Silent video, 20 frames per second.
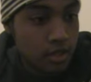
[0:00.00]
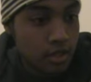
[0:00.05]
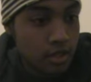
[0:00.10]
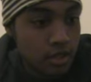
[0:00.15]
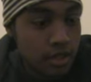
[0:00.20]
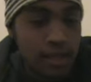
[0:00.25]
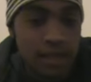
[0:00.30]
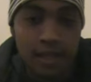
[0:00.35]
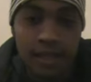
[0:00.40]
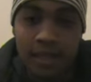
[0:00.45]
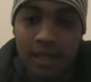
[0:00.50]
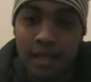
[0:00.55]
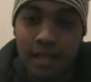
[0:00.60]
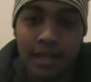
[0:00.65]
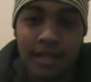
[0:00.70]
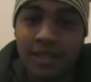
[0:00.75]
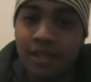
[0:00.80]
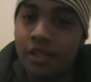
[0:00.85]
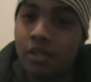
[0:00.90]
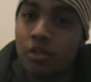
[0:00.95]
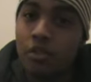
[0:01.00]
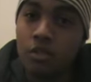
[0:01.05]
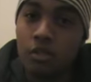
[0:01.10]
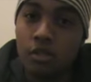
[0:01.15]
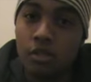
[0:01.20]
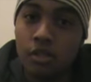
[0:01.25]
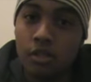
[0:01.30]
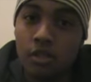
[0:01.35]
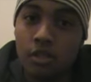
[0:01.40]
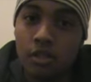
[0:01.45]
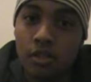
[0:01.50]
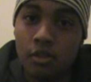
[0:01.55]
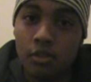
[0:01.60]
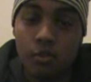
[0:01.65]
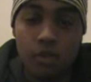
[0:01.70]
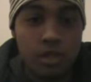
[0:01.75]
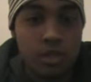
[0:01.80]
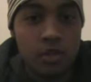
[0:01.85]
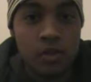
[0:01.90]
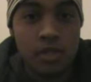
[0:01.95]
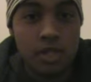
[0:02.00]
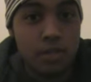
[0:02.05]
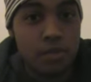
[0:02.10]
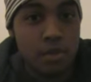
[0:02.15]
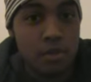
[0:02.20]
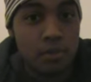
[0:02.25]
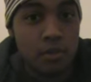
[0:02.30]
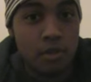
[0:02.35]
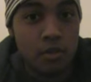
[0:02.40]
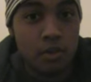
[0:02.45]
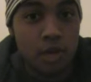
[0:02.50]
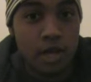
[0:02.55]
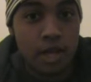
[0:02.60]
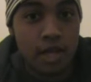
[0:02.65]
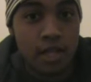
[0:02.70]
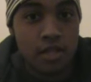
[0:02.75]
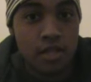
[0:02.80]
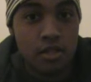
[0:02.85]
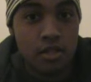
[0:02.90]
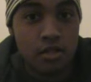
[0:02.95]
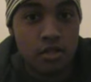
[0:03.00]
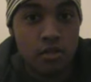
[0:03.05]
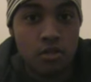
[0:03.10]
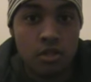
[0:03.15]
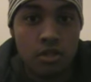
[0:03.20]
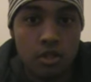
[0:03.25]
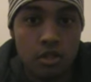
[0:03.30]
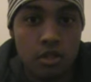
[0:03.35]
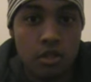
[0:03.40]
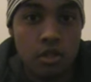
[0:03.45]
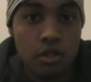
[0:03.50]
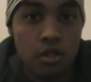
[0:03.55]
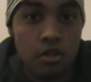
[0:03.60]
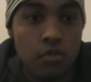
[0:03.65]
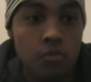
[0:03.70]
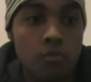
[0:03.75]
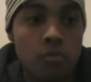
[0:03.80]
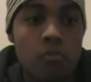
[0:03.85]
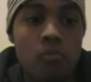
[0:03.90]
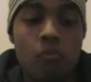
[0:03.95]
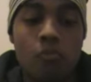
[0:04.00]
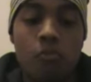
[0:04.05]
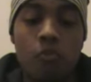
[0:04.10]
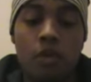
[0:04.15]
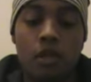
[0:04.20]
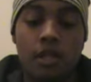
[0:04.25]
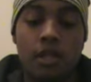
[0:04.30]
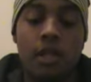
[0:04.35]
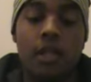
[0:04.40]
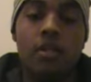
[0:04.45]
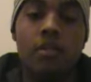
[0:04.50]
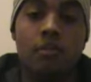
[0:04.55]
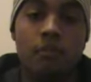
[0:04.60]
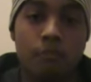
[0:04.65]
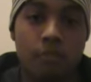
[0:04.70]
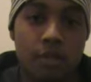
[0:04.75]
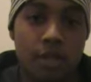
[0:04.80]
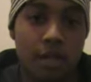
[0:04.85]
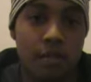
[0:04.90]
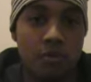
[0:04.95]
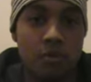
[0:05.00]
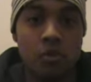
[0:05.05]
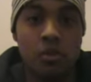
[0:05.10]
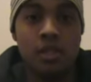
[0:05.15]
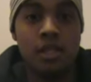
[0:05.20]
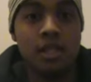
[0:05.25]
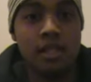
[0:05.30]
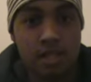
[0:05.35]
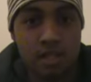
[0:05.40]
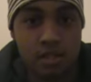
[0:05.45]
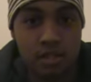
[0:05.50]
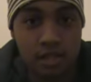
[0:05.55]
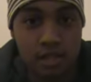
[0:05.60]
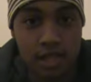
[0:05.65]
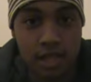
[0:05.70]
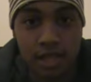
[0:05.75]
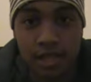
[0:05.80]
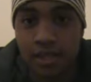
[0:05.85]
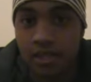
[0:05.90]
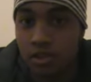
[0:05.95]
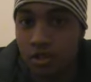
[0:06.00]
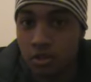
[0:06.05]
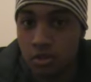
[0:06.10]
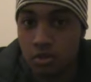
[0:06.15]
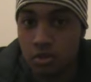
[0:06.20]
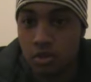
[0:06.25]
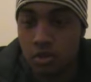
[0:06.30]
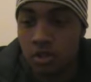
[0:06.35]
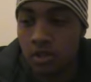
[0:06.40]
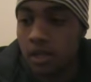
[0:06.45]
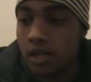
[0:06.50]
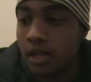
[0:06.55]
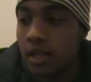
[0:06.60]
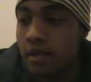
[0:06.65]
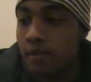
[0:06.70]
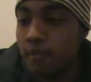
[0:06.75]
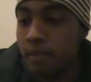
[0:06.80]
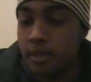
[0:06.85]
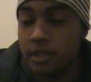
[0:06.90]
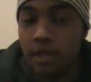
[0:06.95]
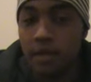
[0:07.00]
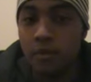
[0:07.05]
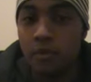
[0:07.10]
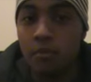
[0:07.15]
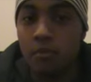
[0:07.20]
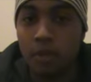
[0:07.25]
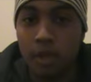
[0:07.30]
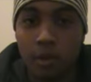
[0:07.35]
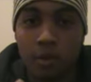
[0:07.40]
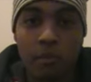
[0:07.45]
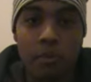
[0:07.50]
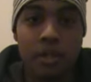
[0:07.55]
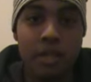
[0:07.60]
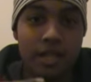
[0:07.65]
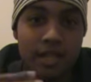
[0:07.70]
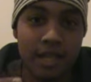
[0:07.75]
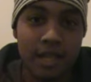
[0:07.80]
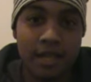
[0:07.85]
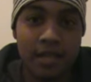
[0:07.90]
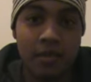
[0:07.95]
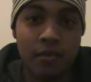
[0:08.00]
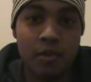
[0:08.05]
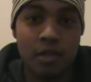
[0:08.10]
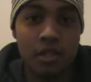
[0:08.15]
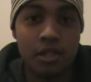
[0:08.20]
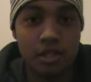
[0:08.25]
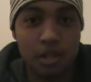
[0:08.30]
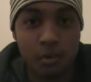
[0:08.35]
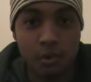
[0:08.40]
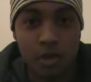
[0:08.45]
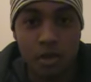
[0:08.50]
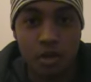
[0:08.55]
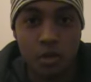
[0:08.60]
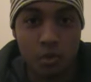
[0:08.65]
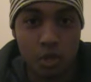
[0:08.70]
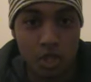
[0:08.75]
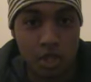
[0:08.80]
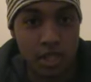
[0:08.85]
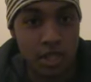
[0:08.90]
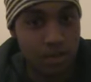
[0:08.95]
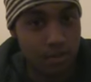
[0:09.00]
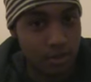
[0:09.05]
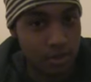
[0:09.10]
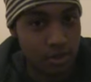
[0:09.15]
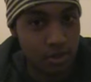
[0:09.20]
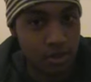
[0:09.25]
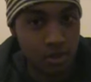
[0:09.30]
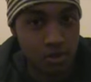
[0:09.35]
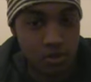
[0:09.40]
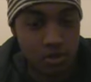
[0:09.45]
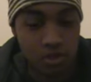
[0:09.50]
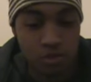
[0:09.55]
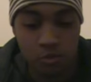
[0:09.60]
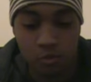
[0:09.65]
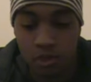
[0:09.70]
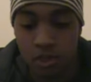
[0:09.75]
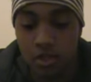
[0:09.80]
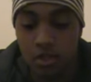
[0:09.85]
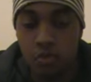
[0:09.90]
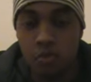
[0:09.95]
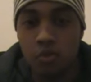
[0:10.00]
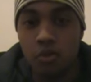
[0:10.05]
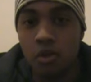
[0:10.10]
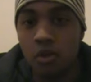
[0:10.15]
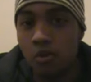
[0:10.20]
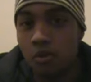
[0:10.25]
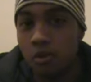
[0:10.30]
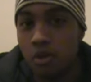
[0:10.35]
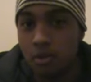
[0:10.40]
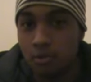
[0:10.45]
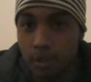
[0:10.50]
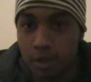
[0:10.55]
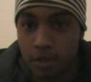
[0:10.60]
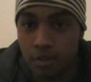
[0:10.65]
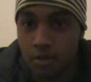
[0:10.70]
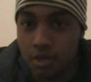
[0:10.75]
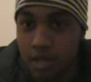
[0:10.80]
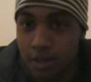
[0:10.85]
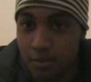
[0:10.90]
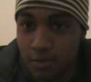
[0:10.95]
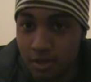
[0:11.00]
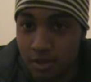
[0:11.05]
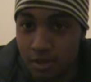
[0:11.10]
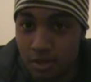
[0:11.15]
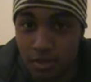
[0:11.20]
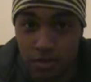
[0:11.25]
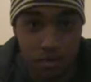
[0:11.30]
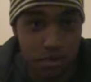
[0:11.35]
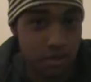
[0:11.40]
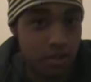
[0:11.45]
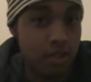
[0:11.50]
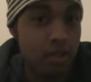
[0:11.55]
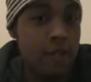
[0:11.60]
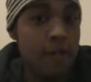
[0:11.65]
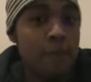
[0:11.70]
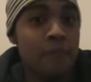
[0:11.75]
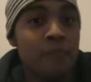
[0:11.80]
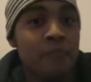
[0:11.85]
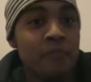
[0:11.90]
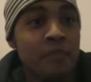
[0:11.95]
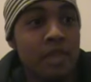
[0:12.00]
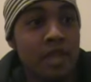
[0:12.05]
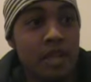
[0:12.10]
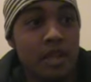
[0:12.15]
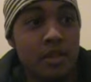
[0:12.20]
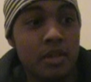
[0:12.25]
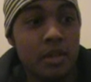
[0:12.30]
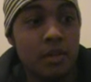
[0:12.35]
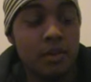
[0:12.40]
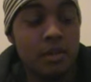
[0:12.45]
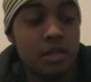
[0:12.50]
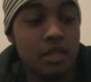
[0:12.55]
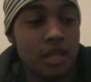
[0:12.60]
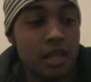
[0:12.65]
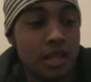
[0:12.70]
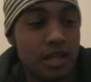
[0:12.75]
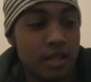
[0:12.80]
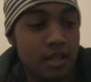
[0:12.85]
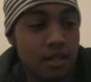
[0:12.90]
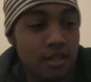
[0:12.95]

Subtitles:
like the culture," which always seems to be the right answer, or one of the top choice answers. I like the culture, but they will break it down. They want to know what you like about the culture. What do you know about Japanese culture? And they will say,